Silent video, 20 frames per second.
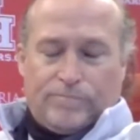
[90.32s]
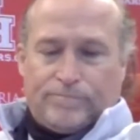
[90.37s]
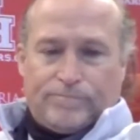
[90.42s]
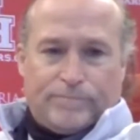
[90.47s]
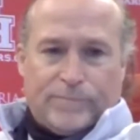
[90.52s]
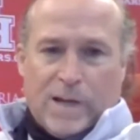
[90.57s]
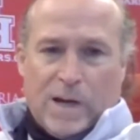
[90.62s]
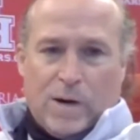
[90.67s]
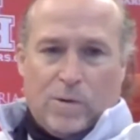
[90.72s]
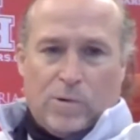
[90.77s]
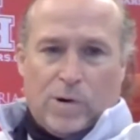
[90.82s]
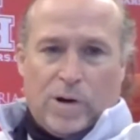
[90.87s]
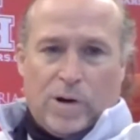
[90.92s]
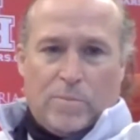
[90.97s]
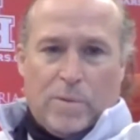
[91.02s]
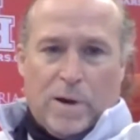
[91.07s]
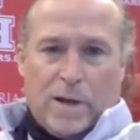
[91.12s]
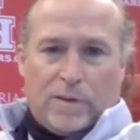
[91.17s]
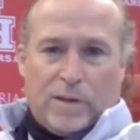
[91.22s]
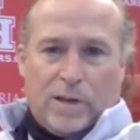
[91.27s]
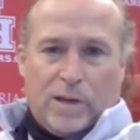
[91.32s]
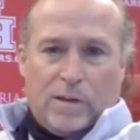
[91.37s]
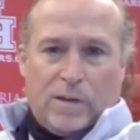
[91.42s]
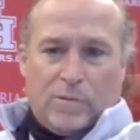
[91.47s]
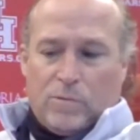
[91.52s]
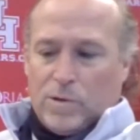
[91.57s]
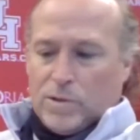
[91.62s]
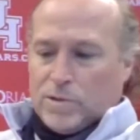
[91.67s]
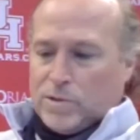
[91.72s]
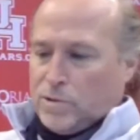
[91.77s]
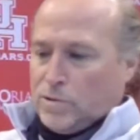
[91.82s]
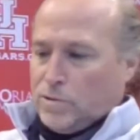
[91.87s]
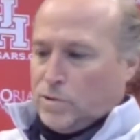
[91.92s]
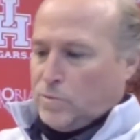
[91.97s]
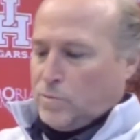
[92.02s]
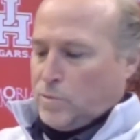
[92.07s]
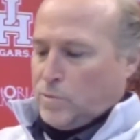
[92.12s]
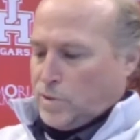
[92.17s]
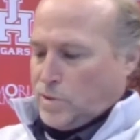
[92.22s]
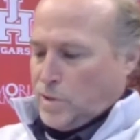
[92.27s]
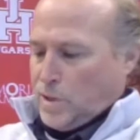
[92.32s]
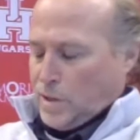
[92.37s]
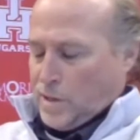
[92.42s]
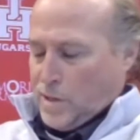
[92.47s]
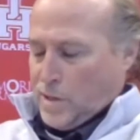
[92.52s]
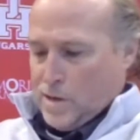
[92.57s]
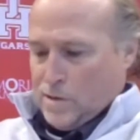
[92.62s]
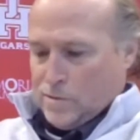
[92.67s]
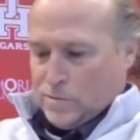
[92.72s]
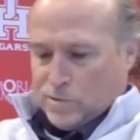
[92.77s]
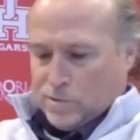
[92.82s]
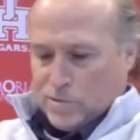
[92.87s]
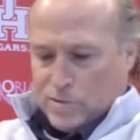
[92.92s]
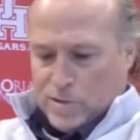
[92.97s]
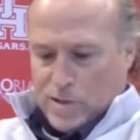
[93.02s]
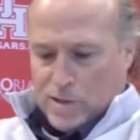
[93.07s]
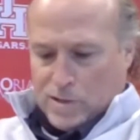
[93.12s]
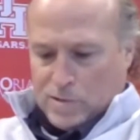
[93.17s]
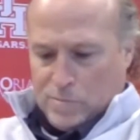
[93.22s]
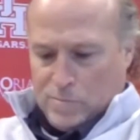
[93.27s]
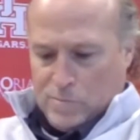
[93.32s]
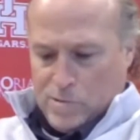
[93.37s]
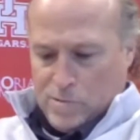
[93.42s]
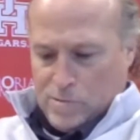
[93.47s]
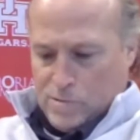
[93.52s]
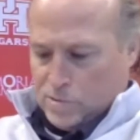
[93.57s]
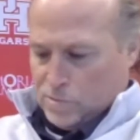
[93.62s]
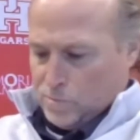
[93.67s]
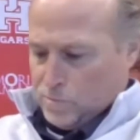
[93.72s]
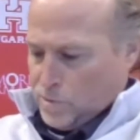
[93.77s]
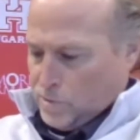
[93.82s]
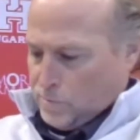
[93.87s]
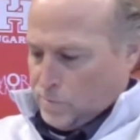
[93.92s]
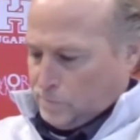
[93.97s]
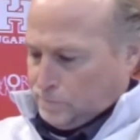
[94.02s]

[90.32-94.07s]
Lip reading: Not worried about the other ones. The only ones that counts is SMU this week.